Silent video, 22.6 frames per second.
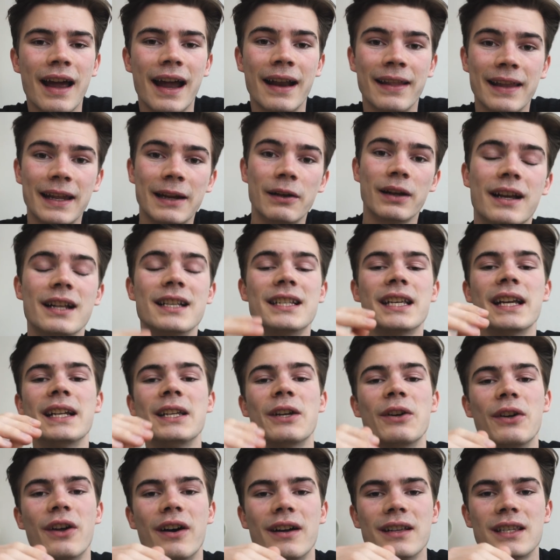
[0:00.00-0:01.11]
and it
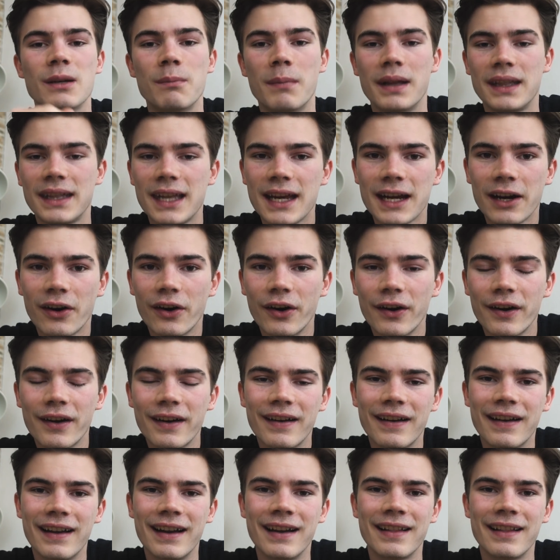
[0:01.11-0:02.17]
continued on to Madeira